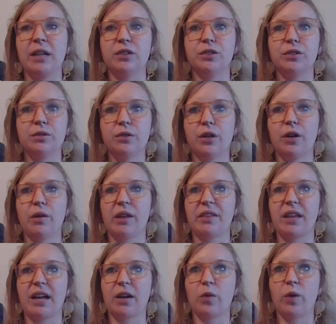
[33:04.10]
and do know that
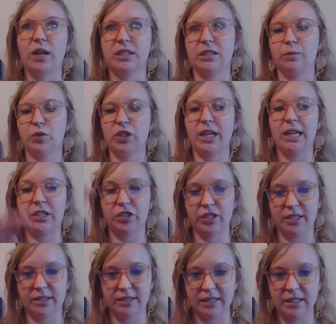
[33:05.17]
that quantum change
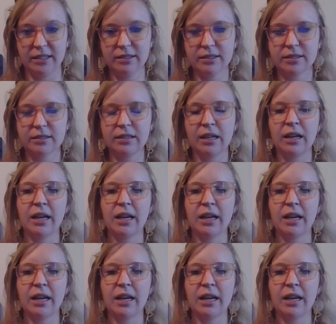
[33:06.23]
exists